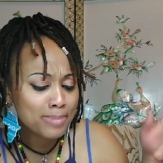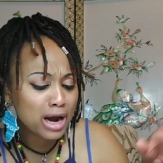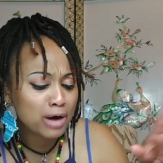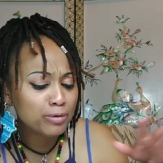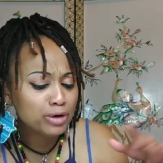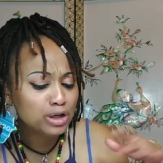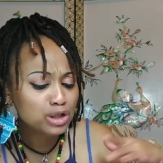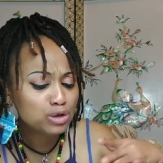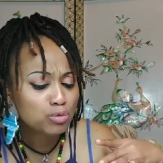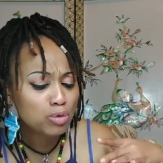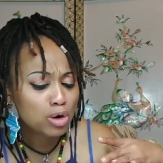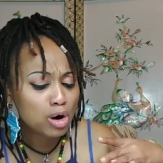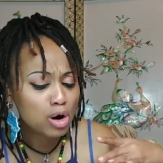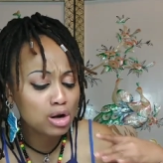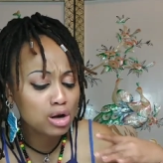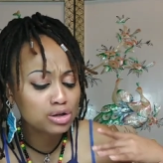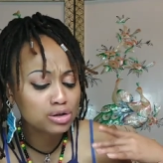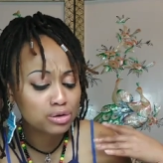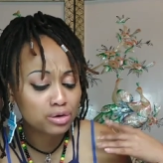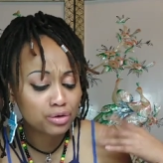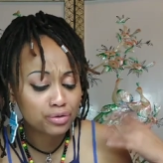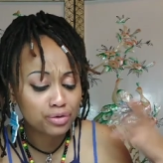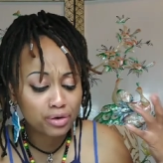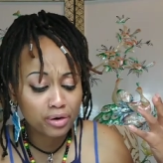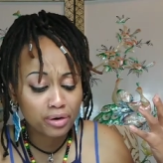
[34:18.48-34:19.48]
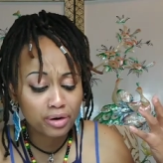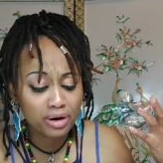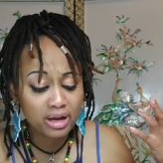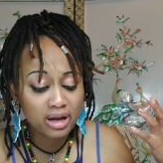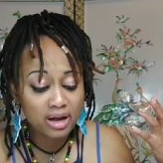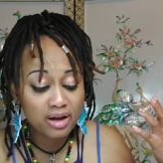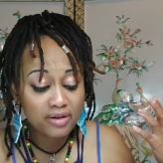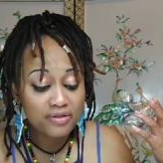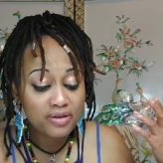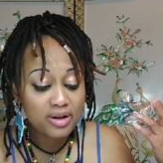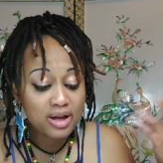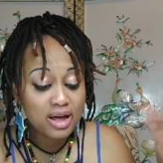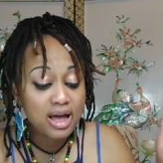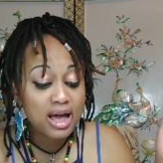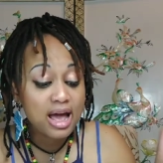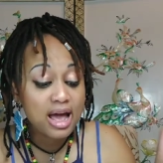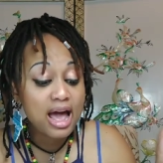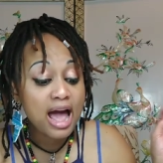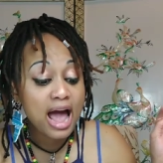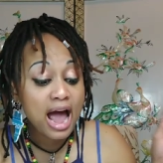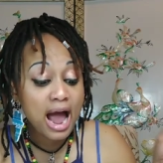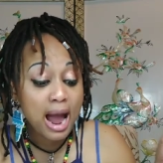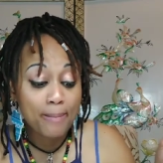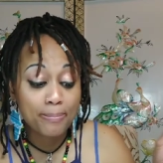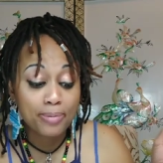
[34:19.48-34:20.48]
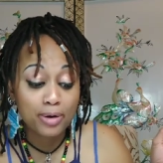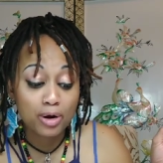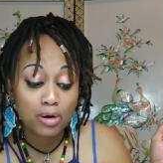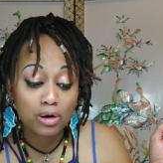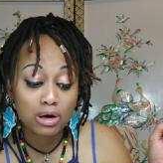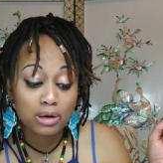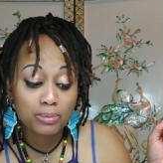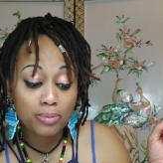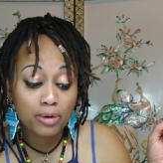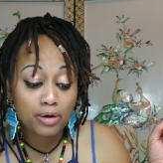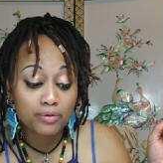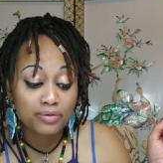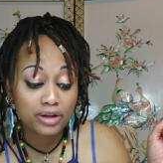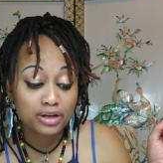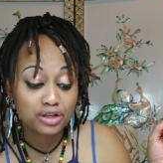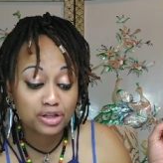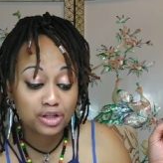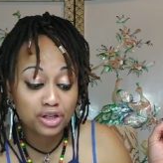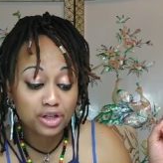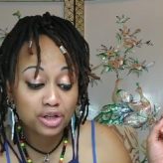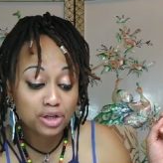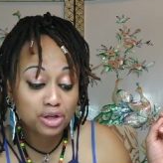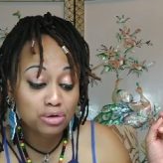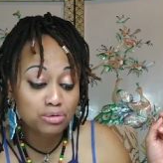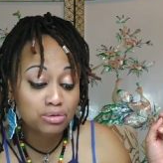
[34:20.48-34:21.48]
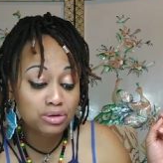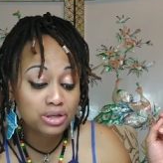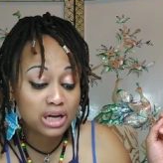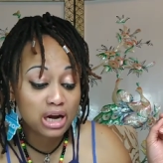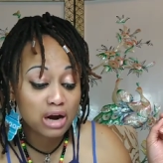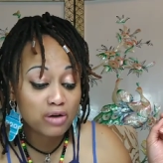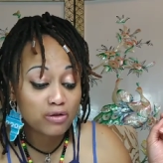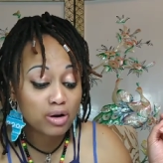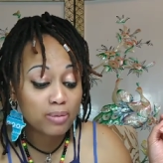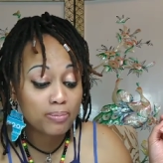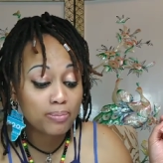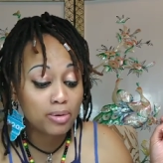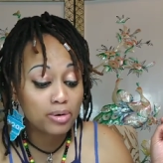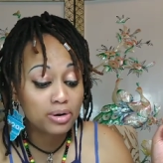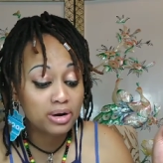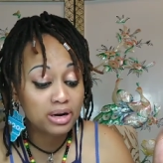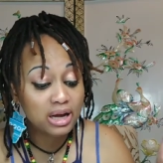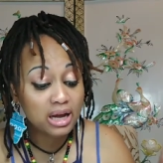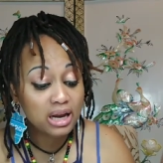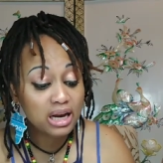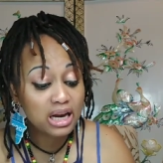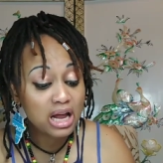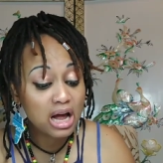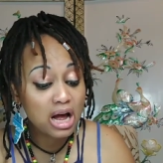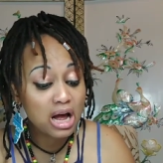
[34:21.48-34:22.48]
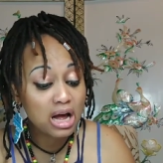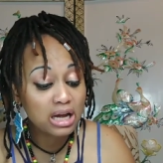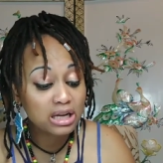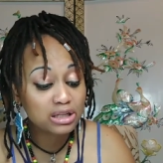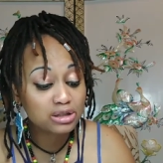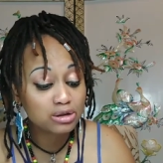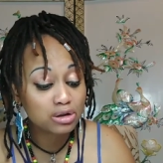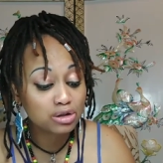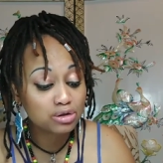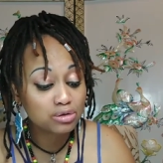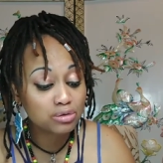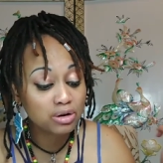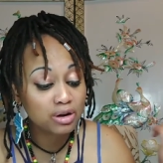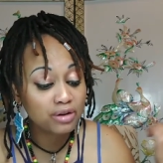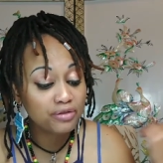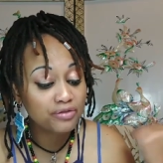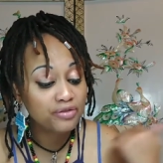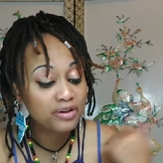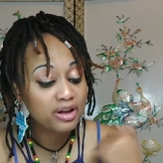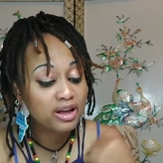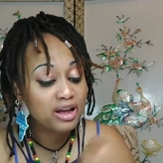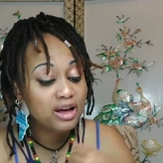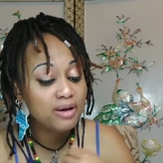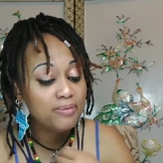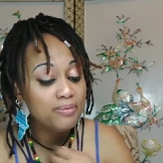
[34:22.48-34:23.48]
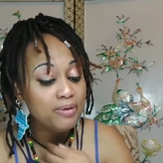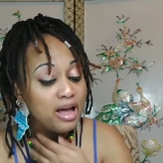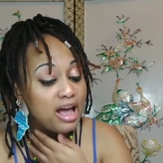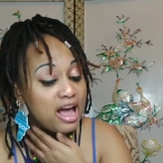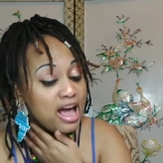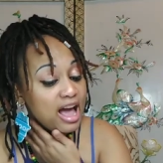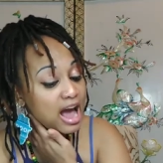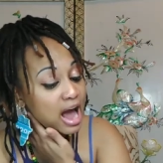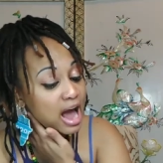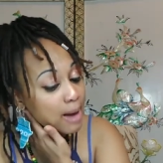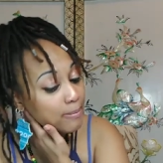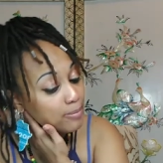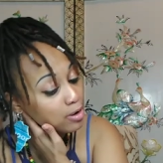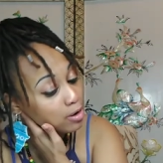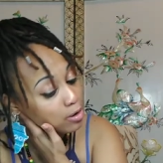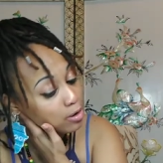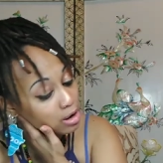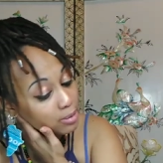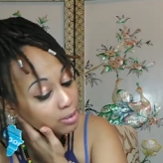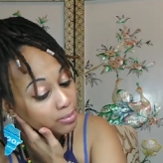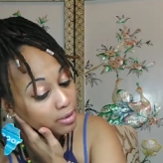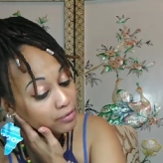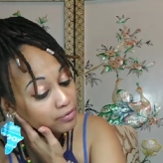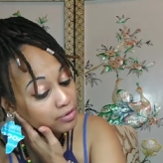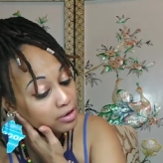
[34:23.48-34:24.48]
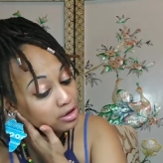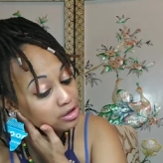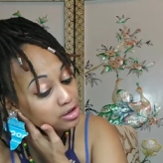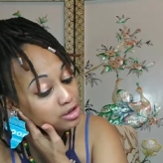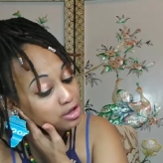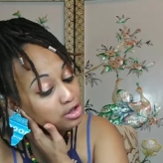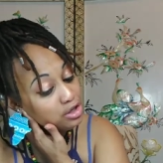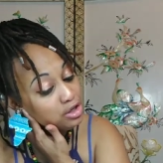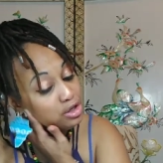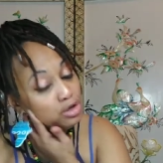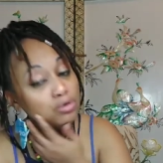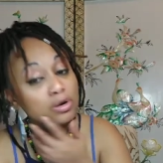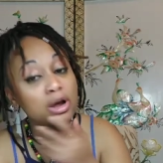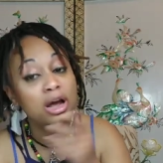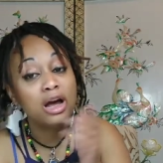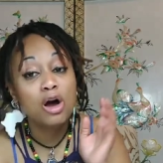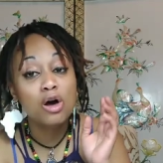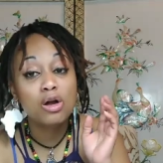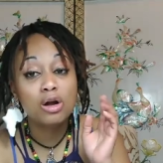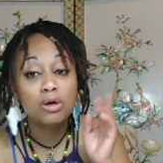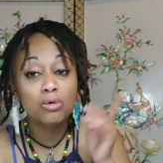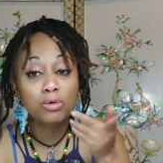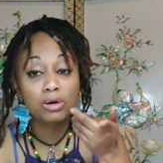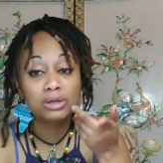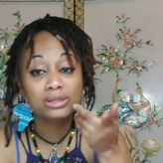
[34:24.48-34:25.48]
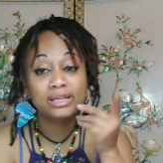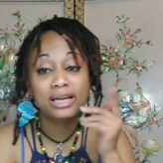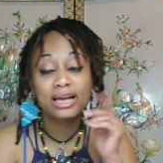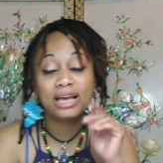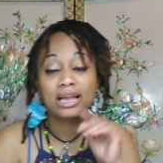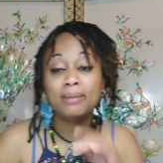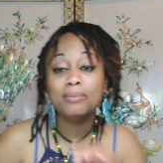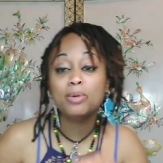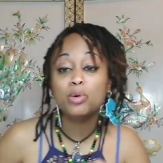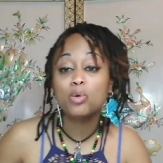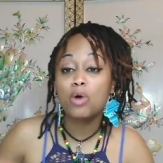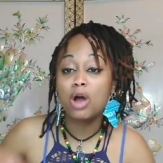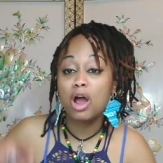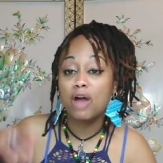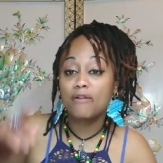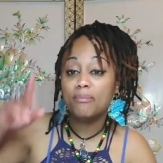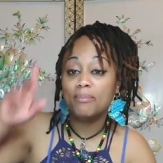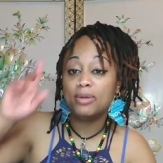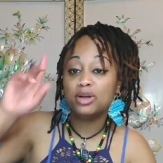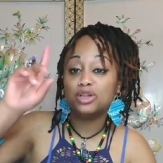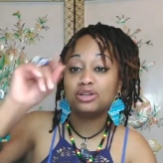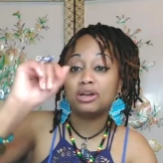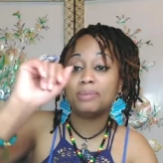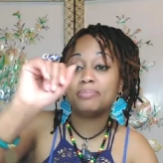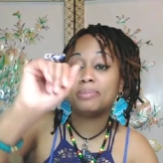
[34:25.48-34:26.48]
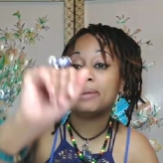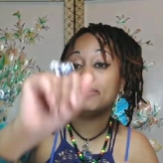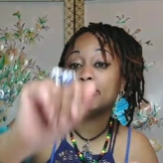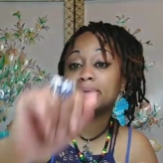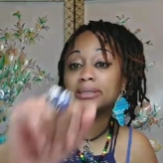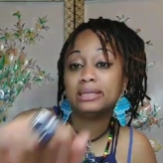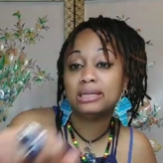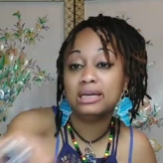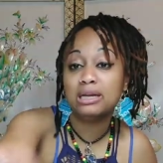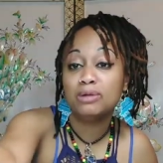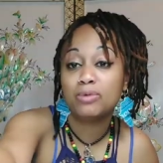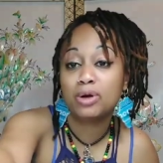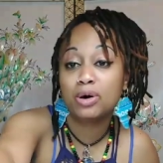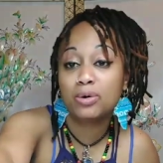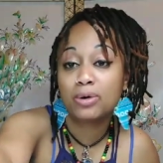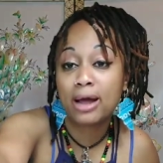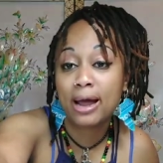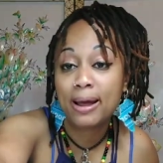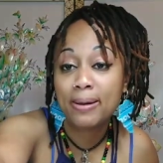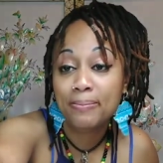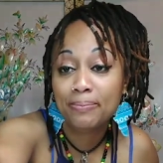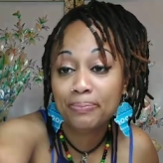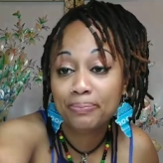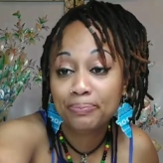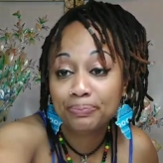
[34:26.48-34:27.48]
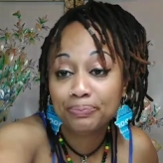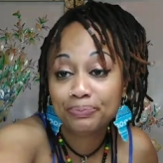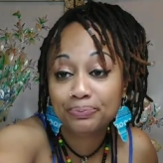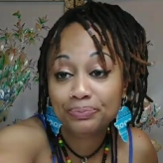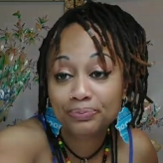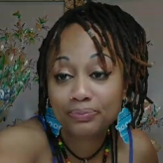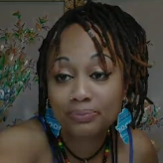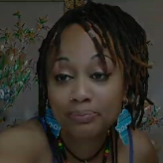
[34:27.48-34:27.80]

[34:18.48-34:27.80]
Mary's World is on the 30th. Happy early birthday to you. Tara Bonilla is on the 25th. Happy early birthday to you. And hold on one second. Let me grab and make sure I'm not missing anyone, okay?